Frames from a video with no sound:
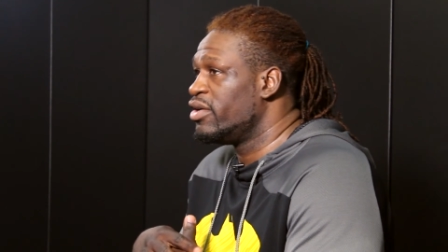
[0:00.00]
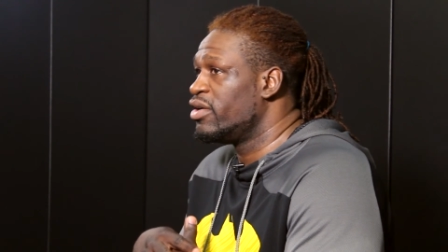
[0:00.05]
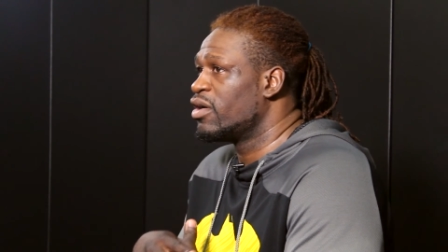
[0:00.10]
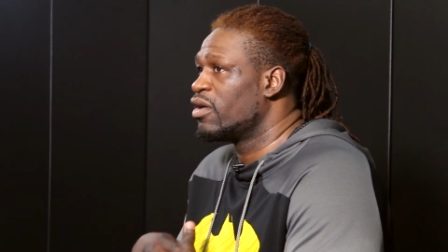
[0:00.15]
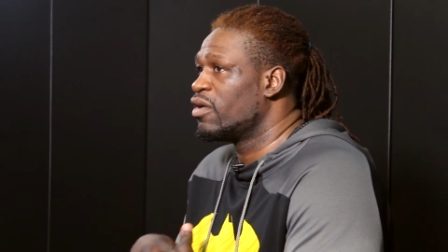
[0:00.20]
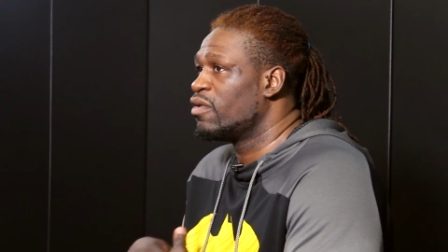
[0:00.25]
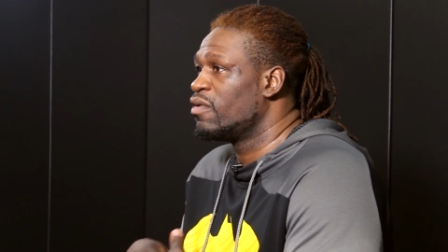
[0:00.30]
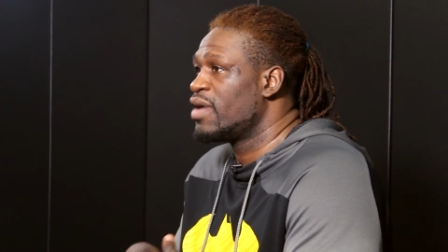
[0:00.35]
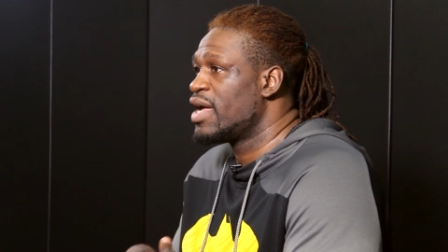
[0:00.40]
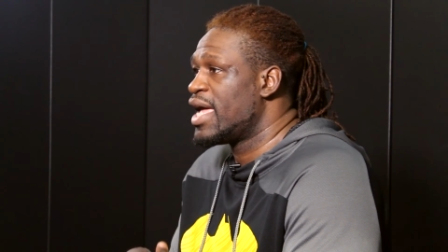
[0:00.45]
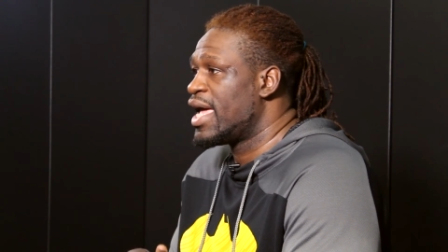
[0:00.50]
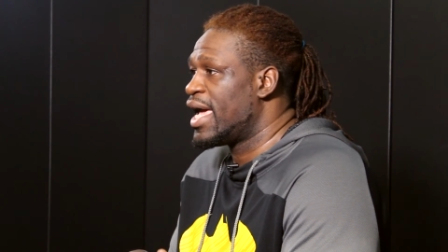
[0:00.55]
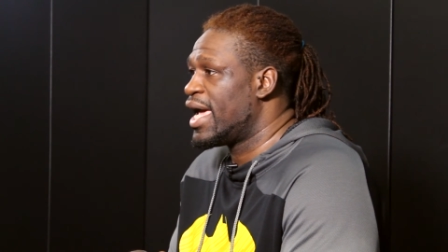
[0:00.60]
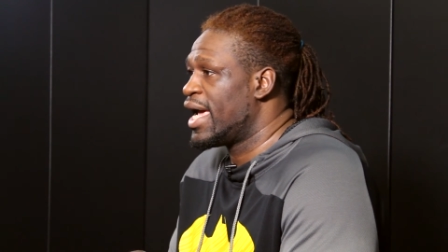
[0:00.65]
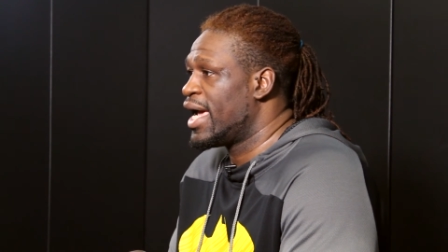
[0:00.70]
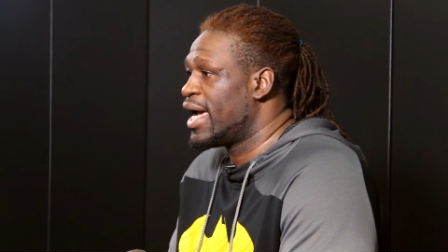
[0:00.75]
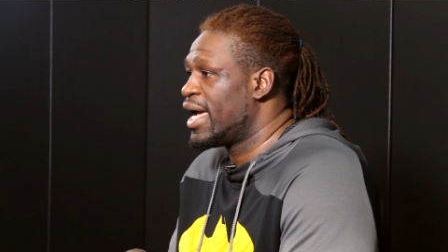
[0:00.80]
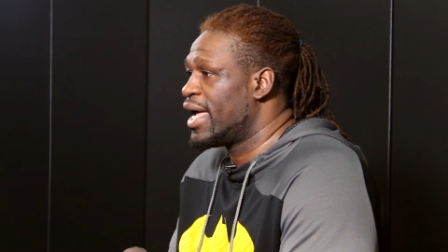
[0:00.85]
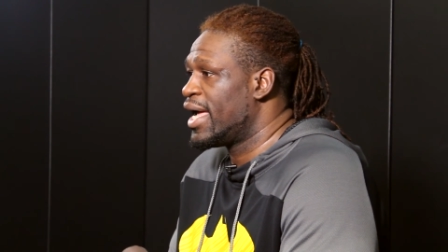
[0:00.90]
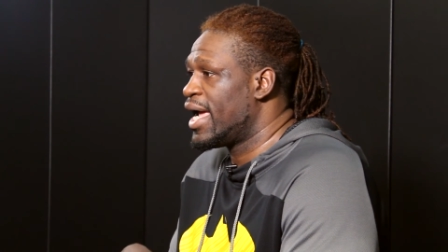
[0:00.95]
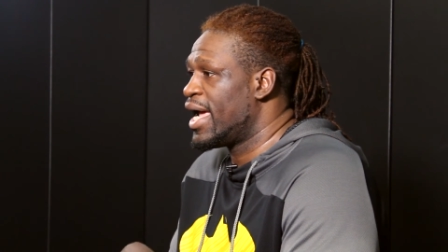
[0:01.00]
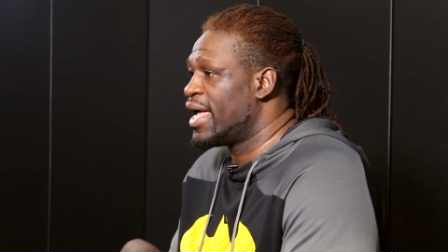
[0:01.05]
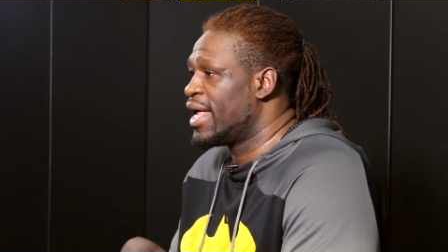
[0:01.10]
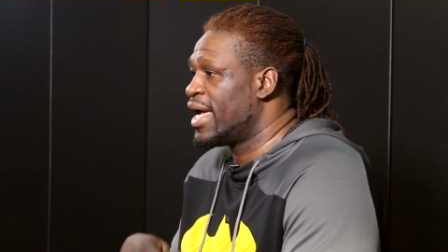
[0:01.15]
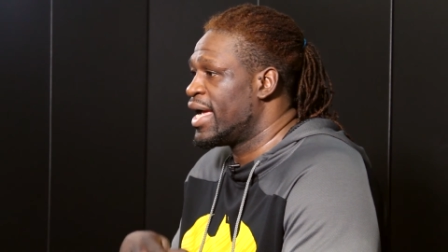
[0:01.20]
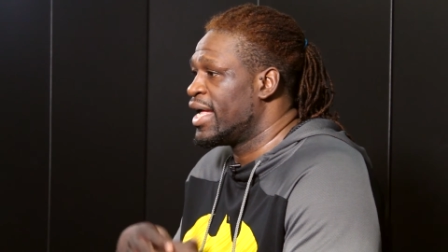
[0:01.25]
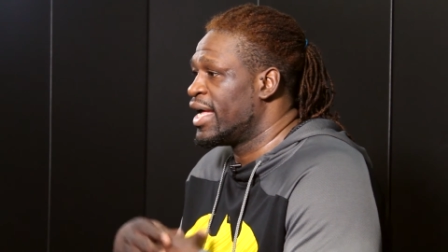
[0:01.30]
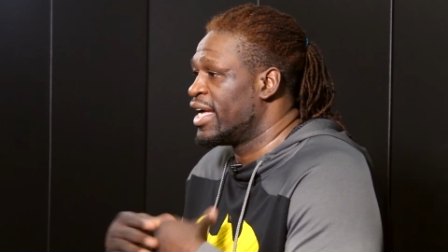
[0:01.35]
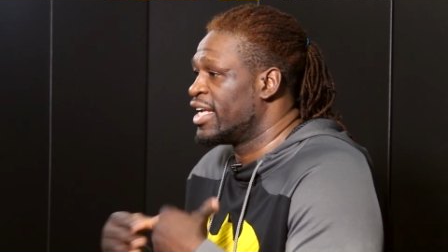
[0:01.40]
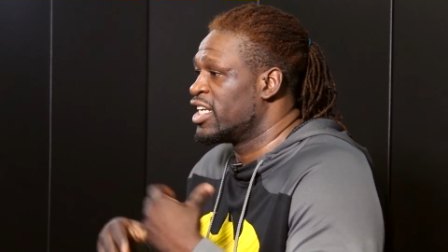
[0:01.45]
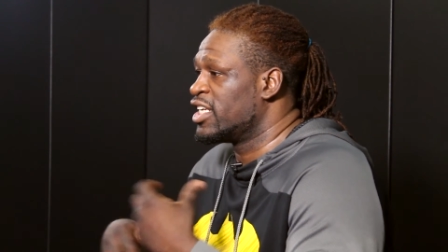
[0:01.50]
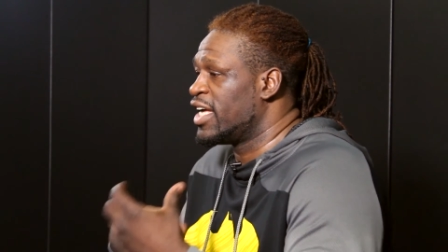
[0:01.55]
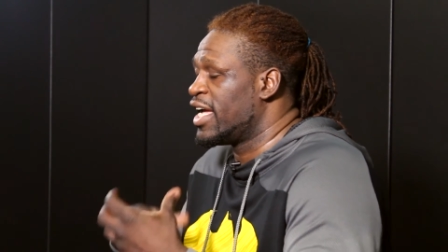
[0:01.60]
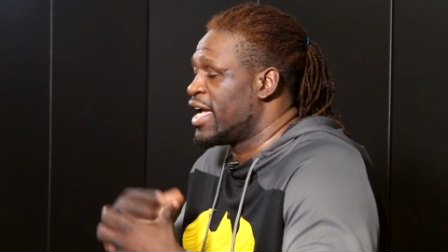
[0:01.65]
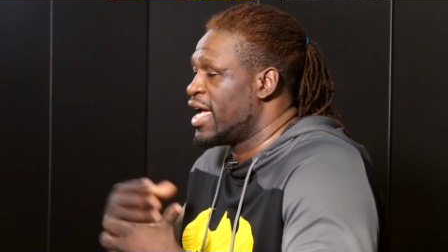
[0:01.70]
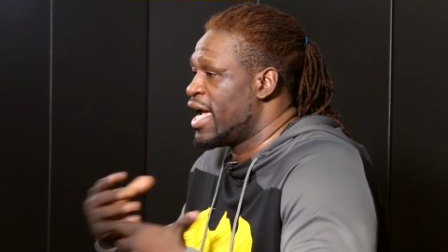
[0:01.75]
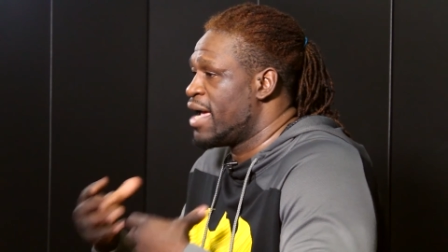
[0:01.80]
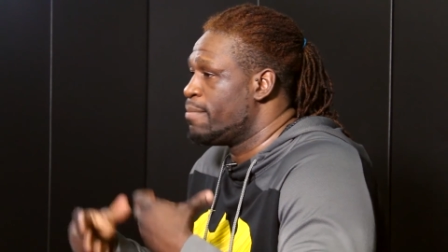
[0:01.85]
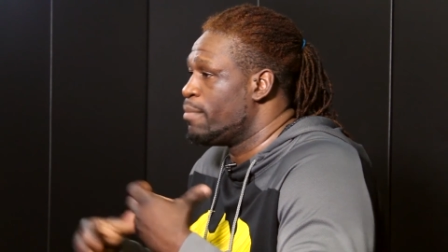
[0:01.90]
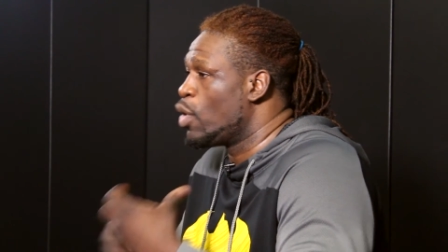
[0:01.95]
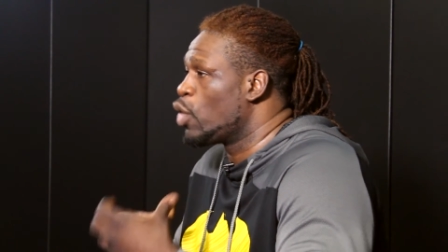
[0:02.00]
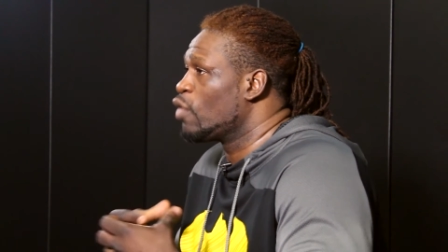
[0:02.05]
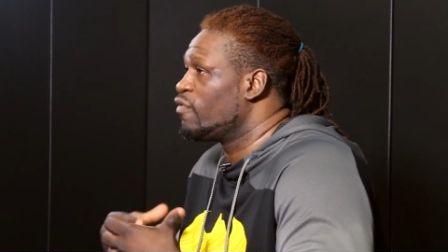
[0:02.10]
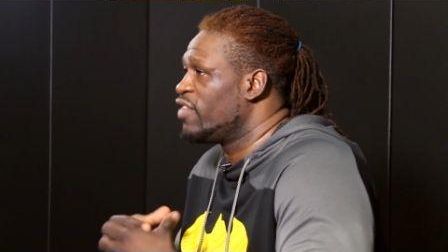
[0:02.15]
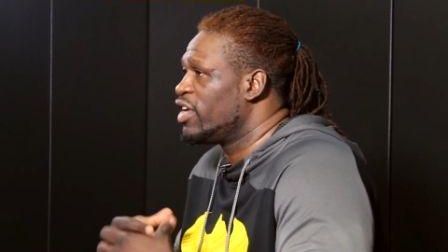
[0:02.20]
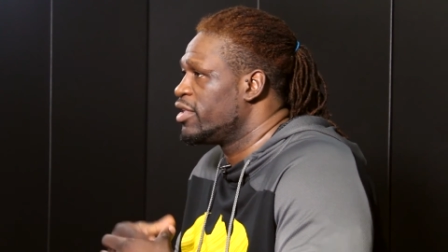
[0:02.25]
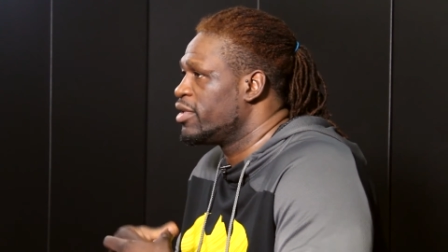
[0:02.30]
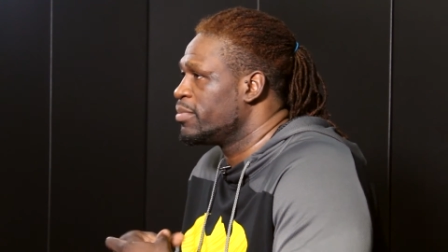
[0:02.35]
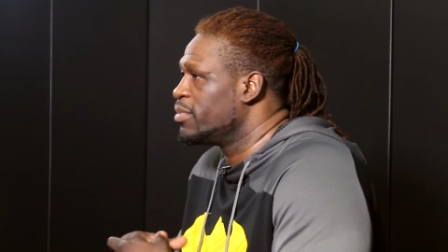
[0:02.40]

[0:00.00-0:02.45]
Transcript: you know, and motivate